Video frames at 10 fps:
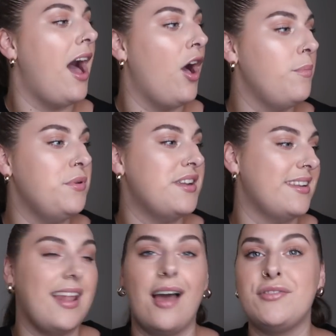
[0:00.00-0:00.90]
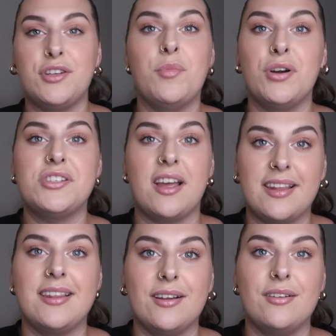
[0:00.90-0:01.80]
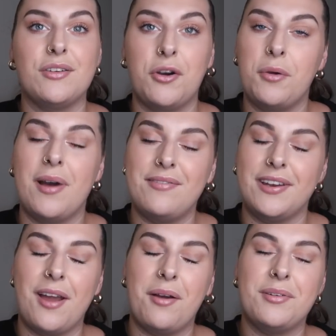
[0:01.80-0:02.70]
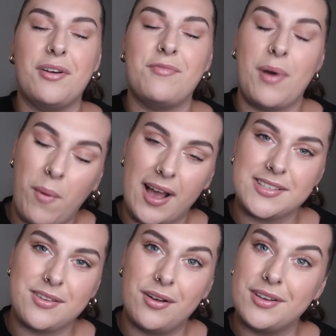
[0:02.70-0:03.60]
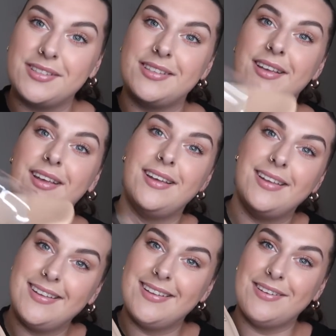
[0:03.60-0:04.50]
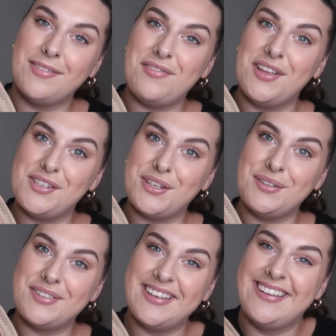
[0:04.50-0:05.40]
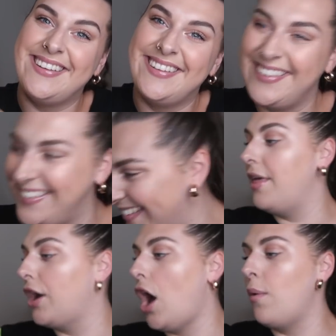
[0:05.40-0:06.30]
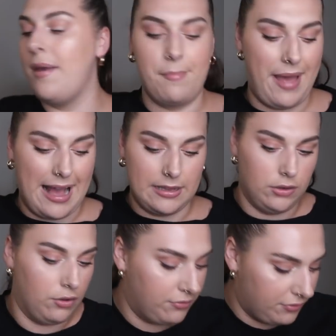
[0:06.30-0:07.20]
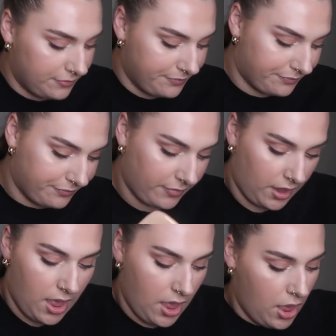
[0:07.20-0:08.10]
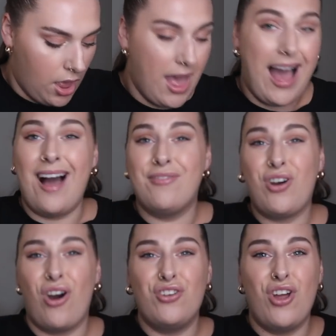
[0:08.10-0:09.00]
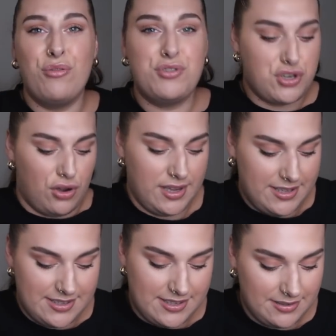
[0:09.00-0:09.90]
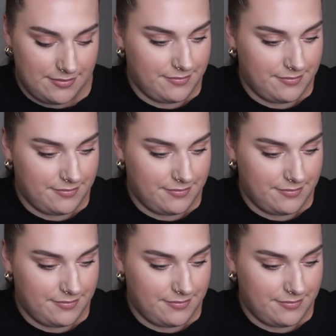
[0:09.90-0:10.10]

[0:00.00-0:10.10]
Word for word: I hope you didn't laugh too much at the little cutaway video of my white socks with these shoes. They're going back, love. I've got no choice.